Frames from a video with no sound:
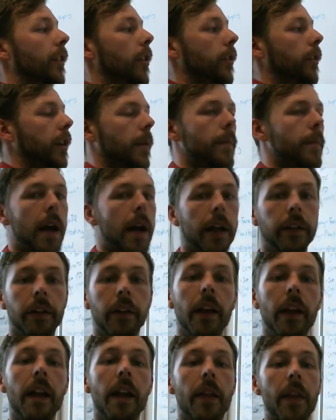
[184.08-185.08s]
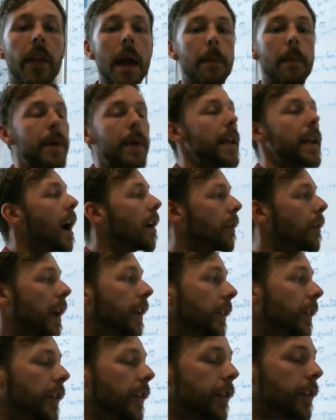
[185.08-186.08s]
command. That
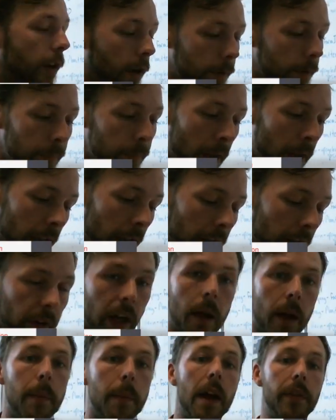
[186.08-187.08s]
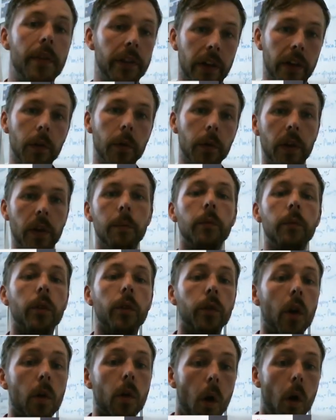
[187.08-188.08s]
BRA0 is a command that tells him to
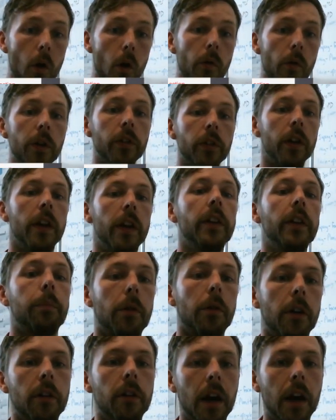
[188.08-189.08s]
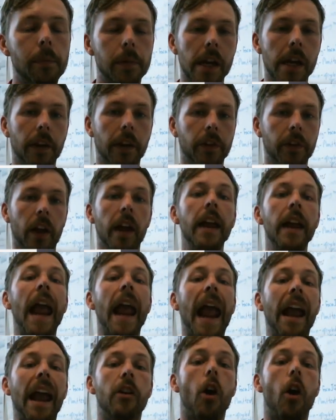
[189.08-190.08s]
go over to his program counter
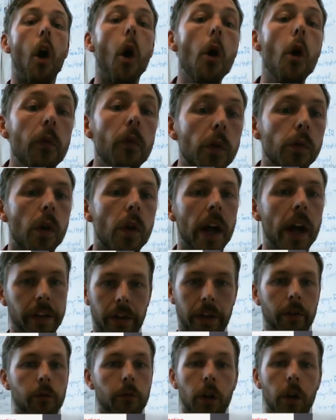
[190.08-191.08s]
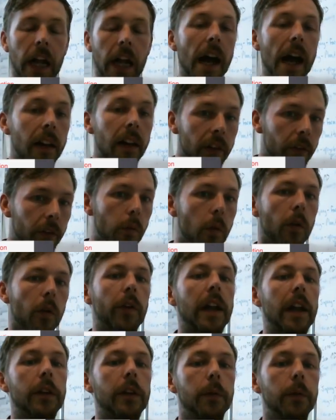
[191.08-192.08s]
and overwrite it. Regardless of what
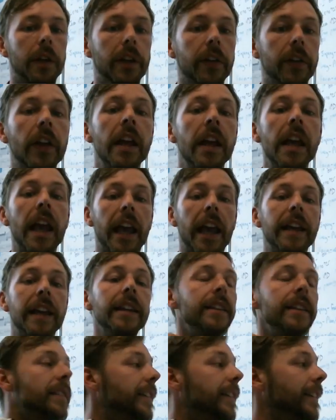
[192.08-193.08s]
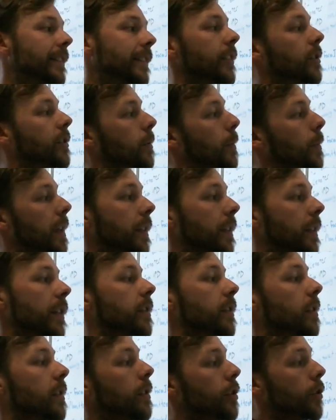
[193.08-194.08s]
value it is, he sets it to be this
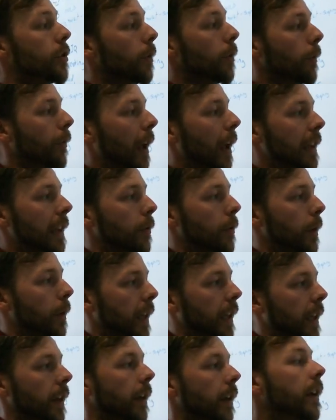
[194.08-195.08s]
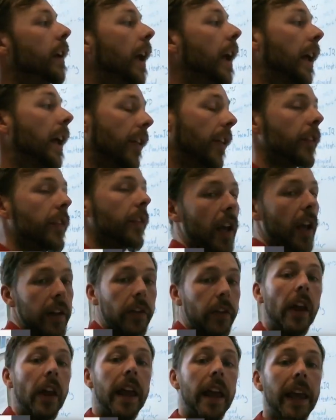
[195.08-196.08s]
new value here. And in this case,
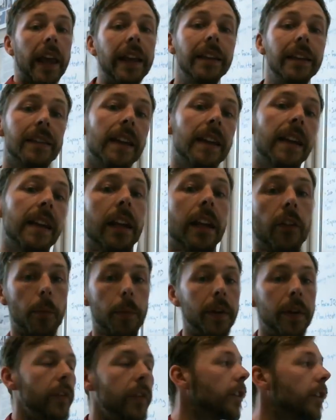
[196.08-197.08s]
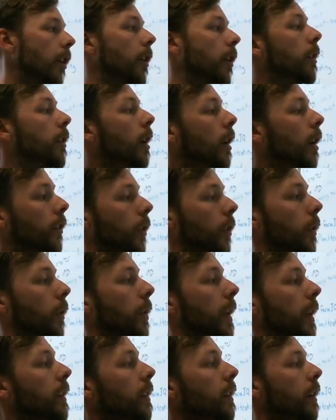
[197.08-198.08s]
he's setting it to be 0. So
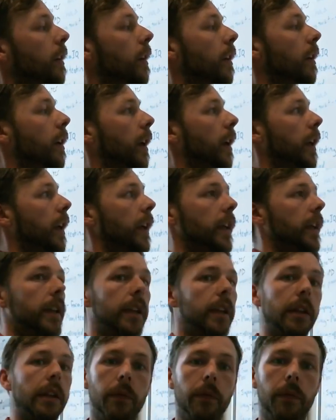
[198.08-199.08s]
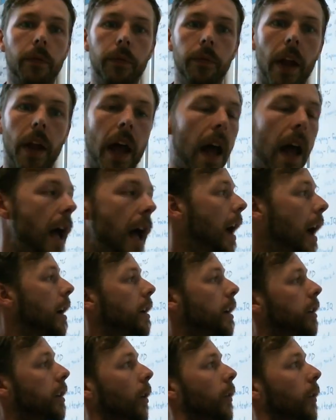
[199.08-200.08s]
then he
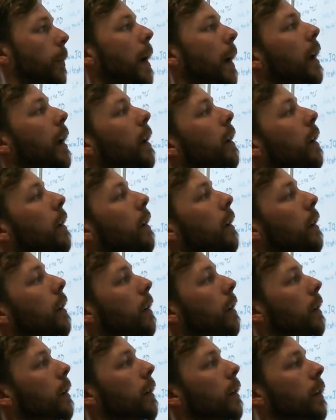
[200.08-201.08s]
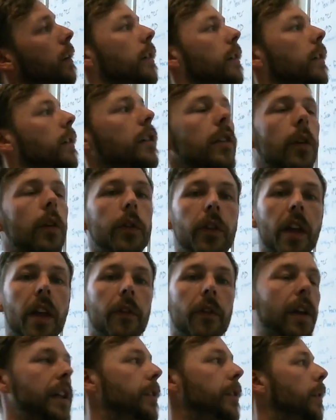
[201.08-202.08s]
goes back, loads that
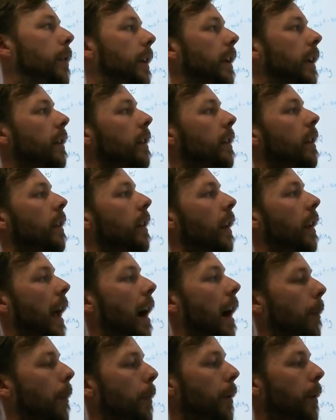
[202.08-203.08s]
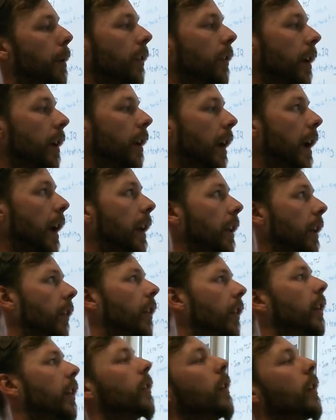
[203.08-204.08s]
value again, outputs it, hits
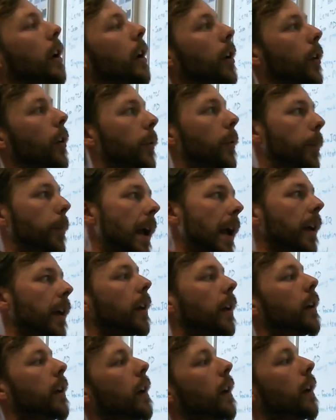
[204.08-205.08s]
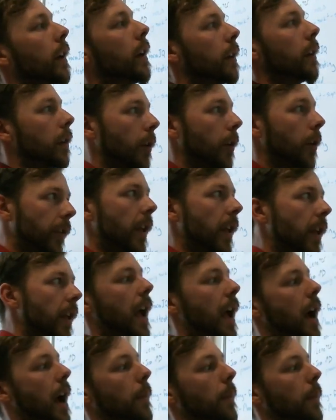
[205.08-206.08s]
this, goes back, loads that,
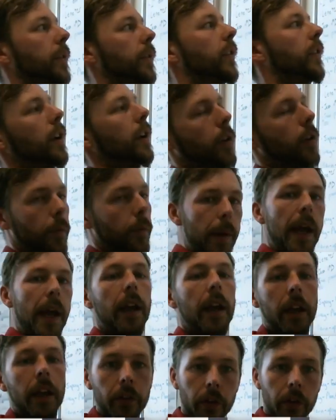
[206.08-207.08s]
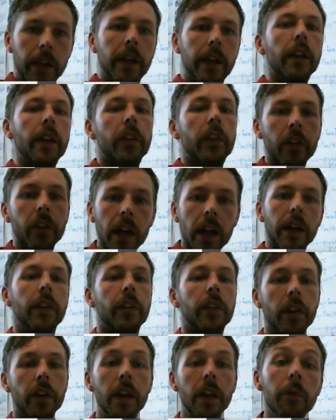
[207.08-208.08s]
outputs it, goes back, and so he gets stuck in
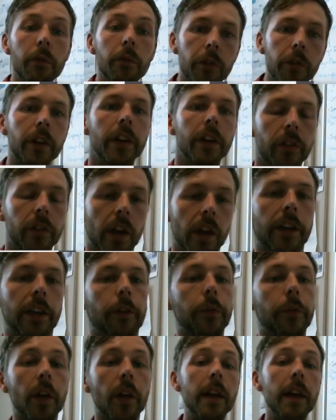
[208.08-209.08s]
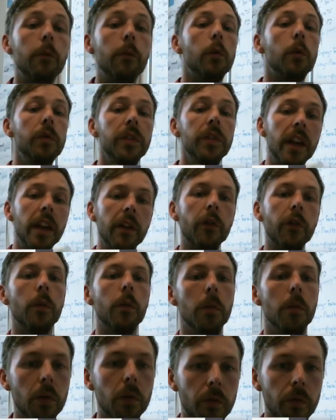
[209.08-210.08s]
this infinite cycle. So he will never
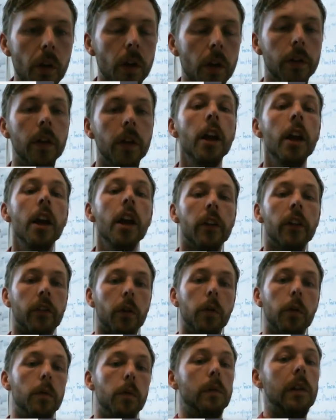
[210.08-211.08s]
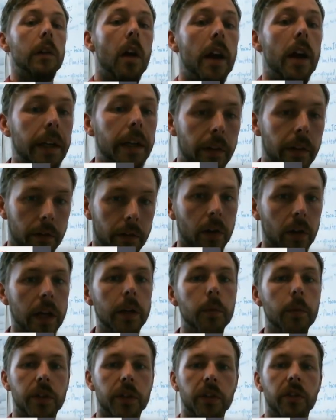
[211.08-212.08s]
move on to line 3,
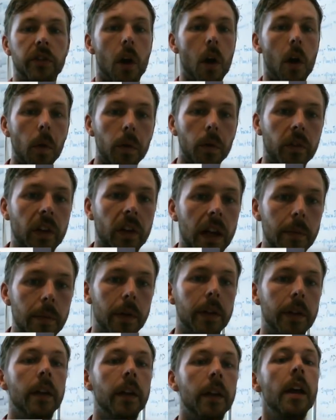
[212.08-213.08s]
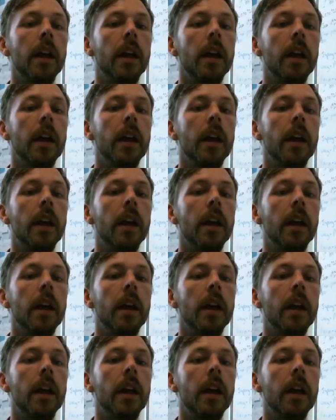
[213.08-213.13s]
which is the halt statement,